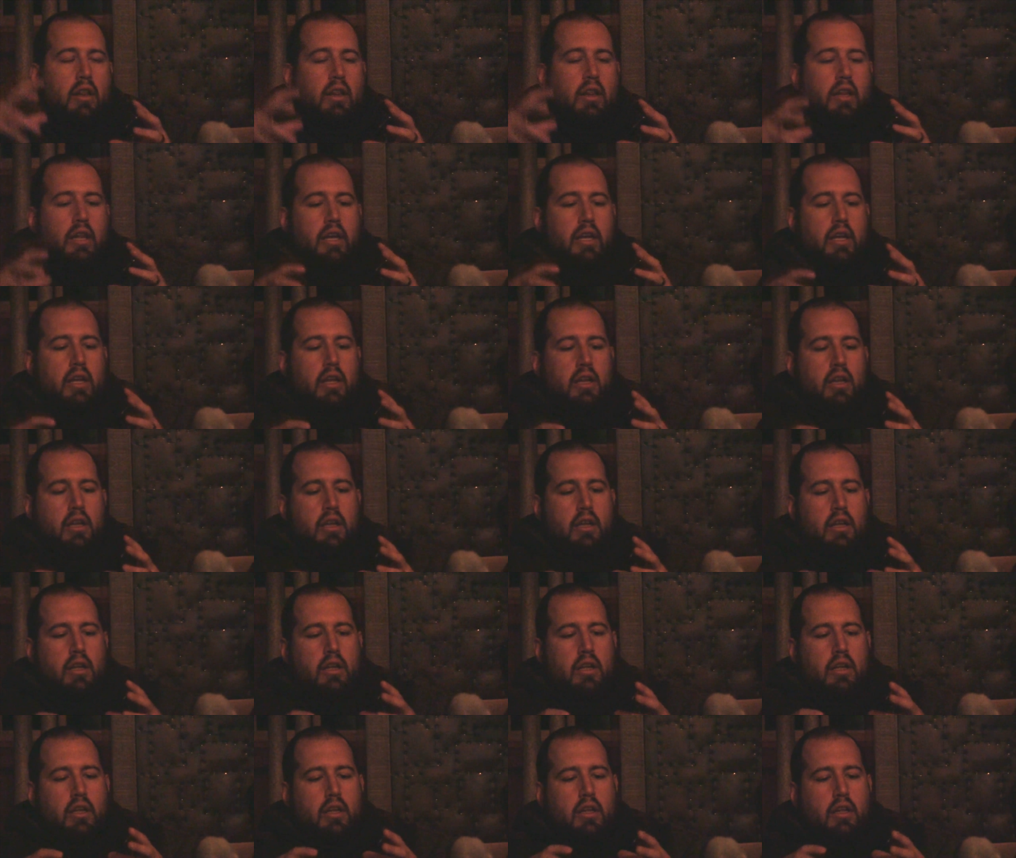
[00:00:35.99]
that
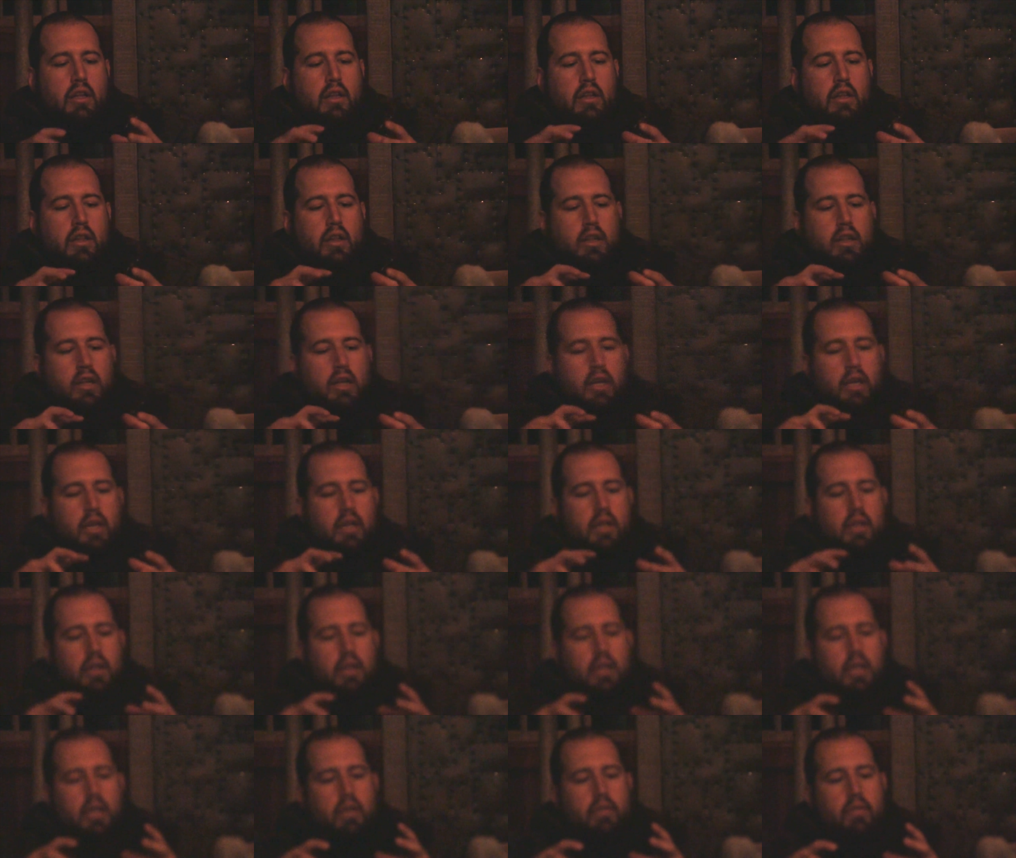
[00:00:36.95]
like
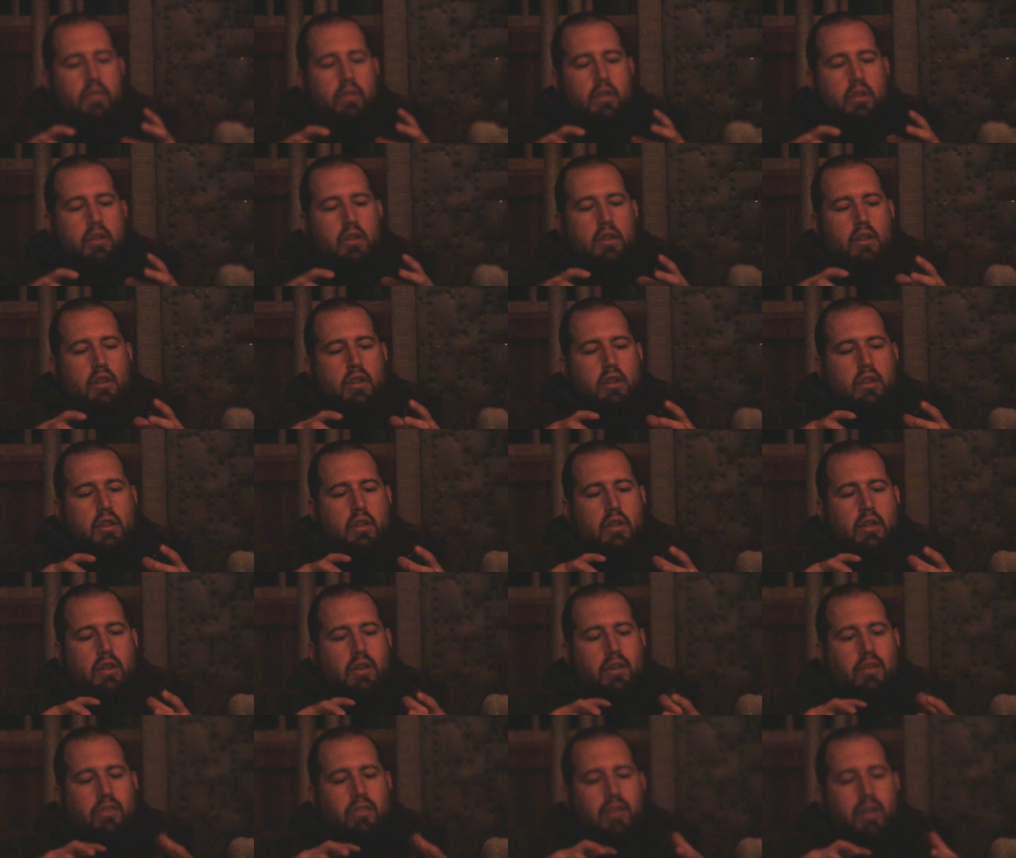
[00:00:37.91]
even
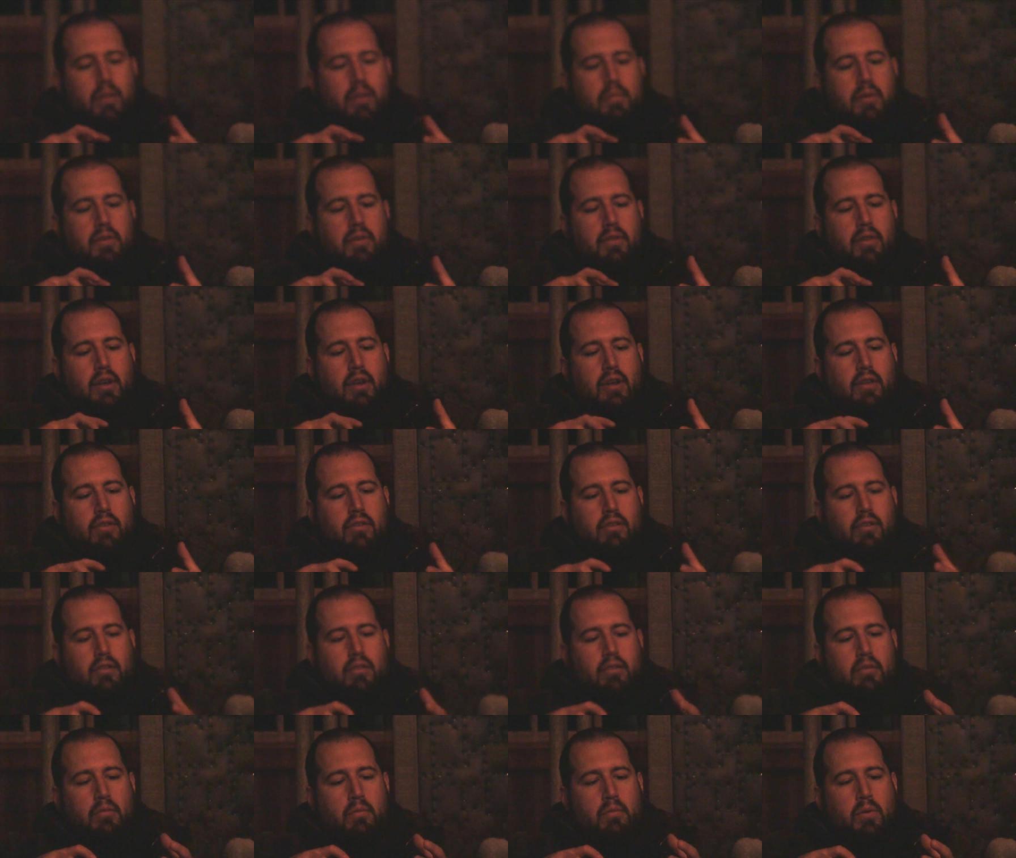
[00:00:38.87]
the deceptive thought
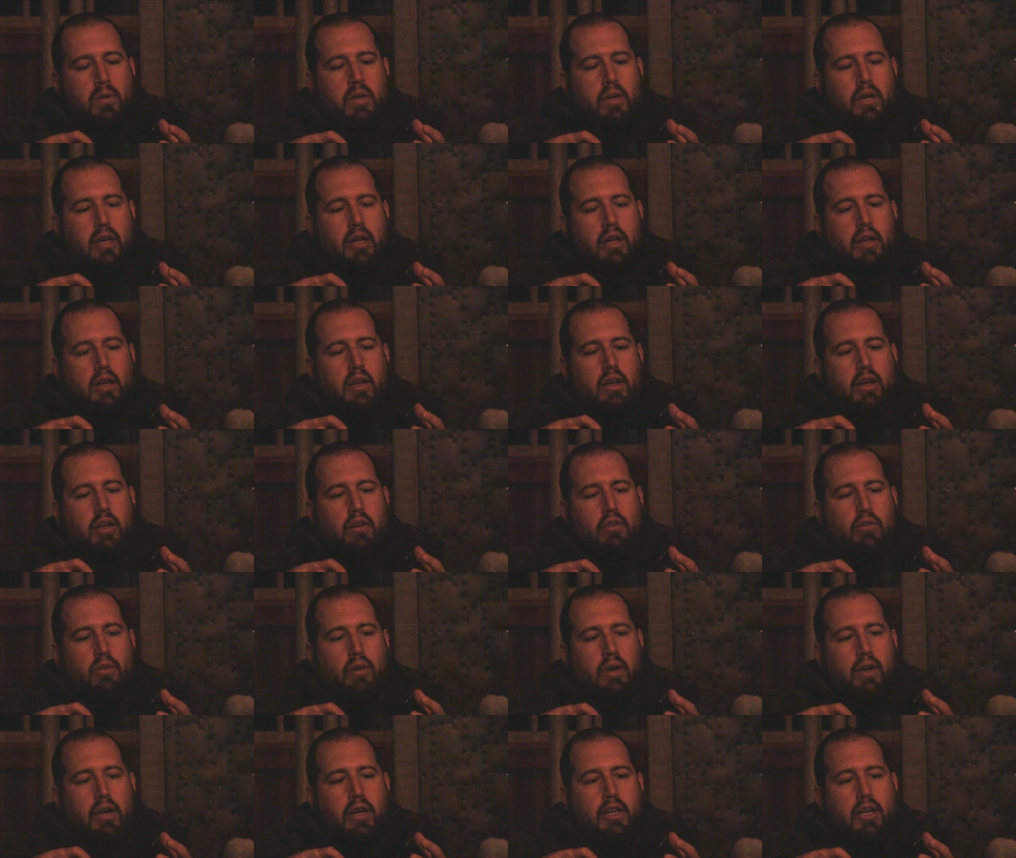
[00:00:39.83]
system will get in and
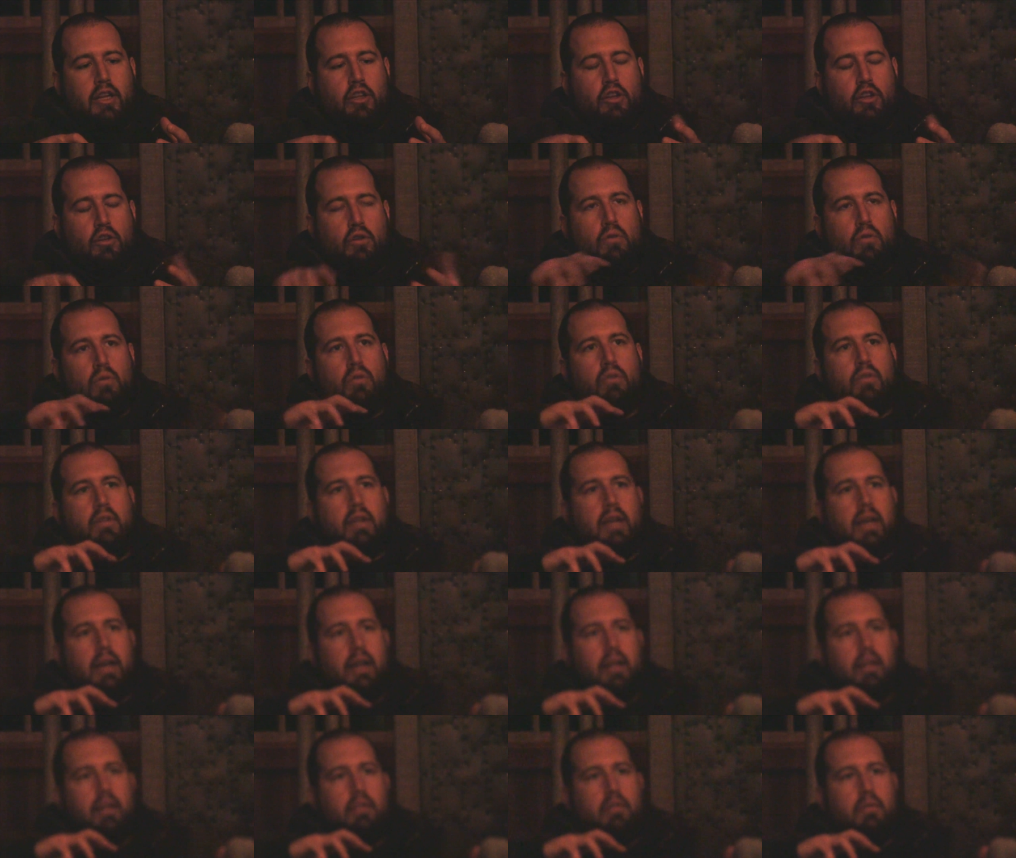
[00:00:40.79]
try and use
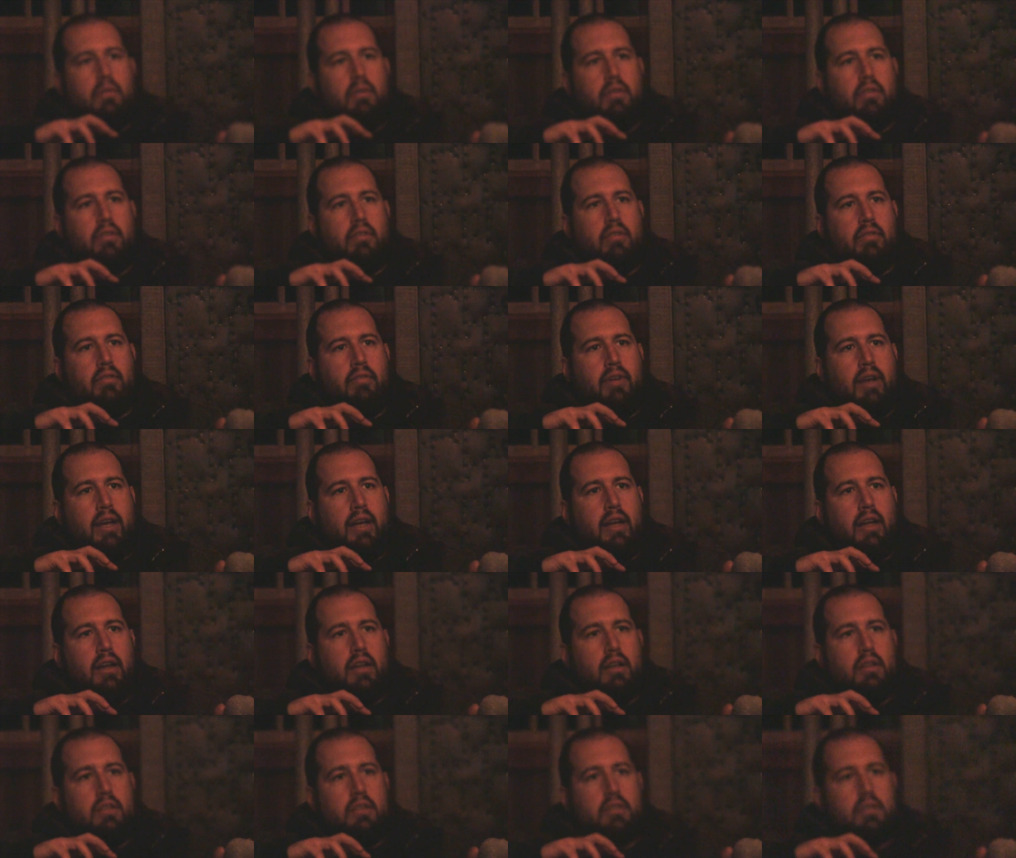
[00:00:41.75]
that to its
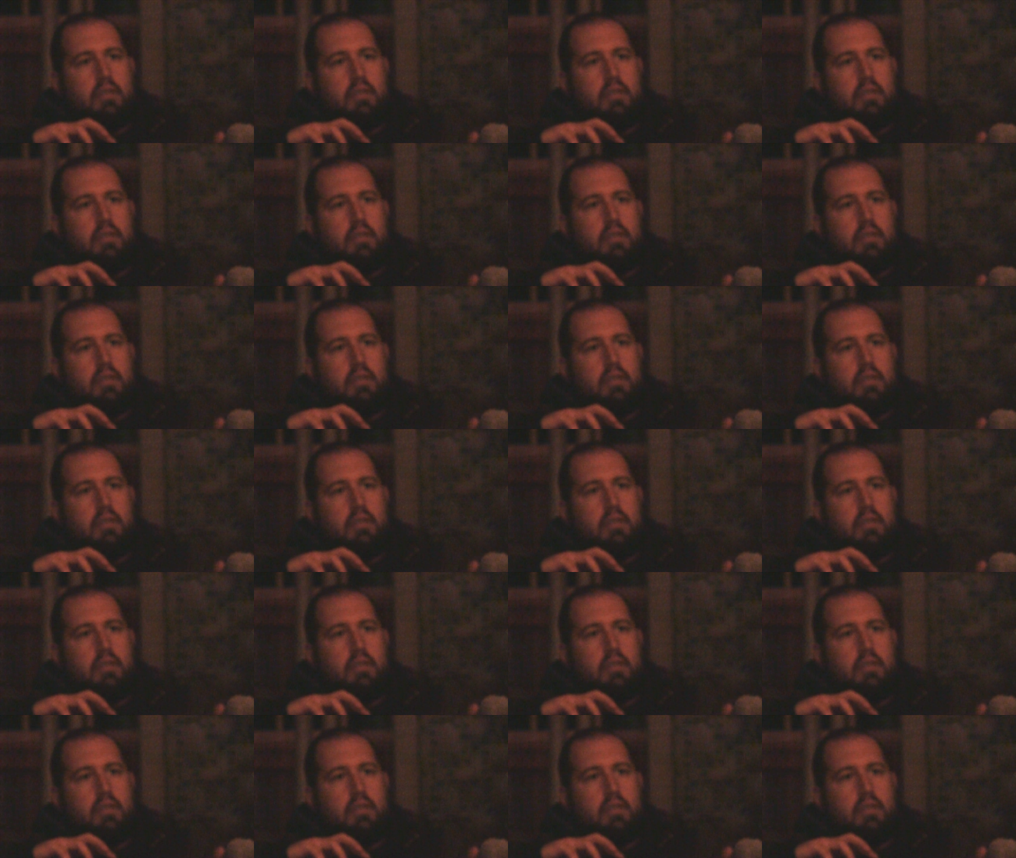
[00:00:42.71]
advantage.